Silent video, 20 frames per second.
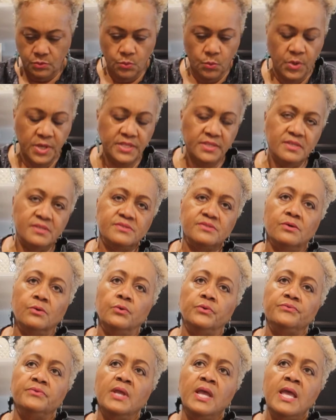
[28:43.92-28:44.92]
wait this
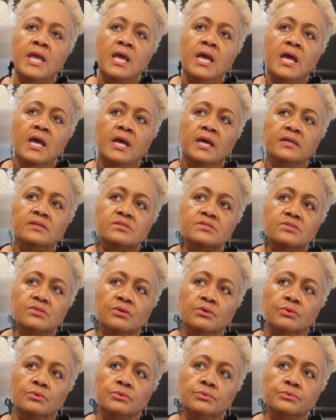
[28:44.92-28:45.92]
out. And
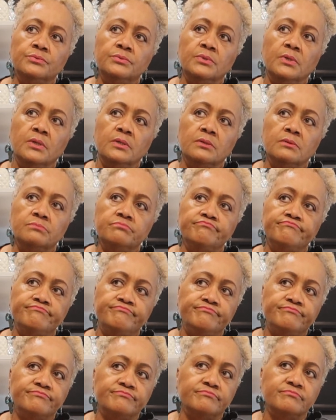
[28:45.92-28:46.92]
so
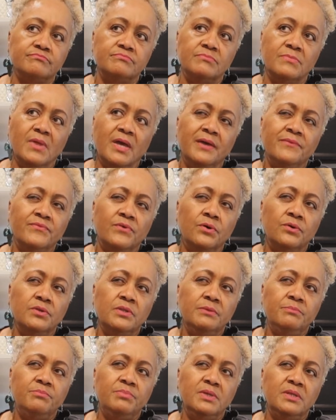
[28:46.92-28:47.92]
I've
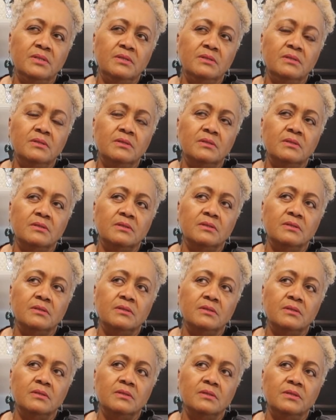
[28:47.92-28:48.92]
only been
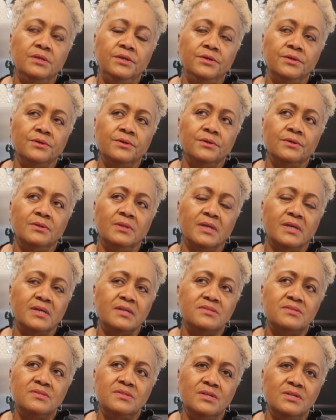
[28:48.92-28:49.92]
here, like I
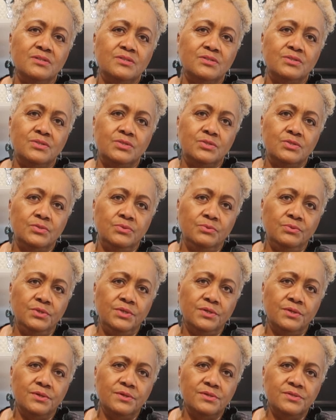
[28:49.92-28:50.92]
said, 2
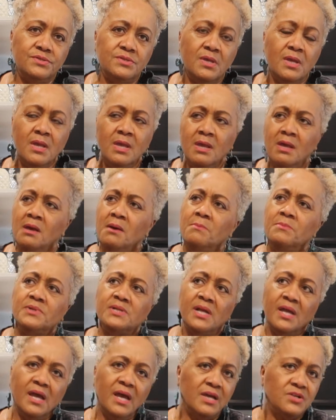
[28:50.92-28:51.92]
years, but
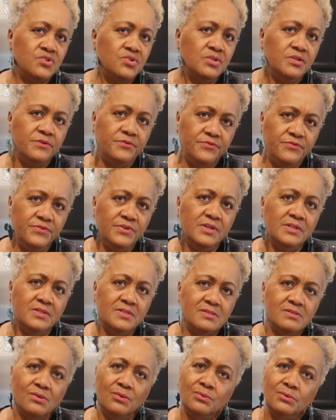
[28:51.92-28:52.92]
I actually feel
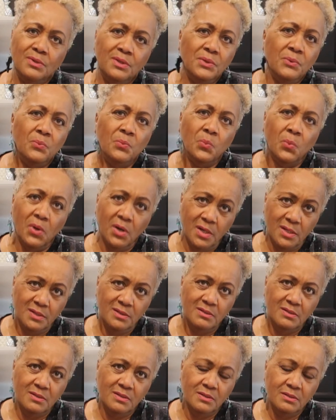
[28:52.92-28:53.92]
it's only one,
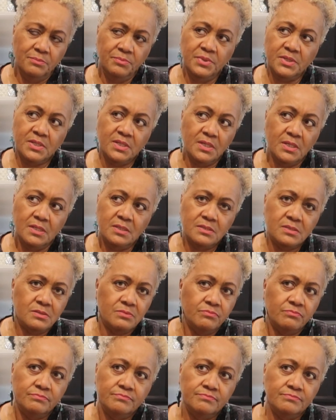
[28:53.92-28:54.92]
because
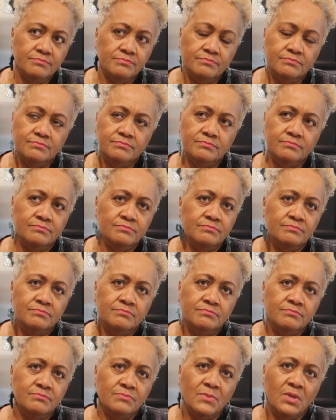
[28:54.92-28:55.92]

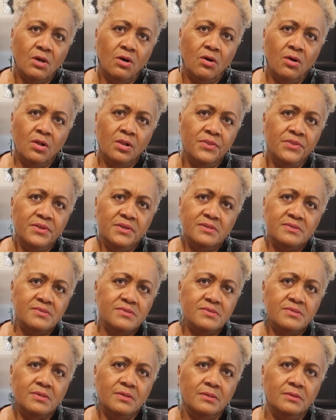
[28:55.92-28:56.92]
all
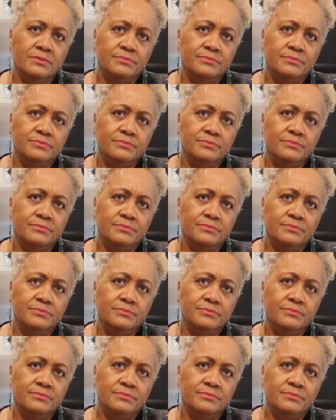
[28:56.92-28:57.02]
this,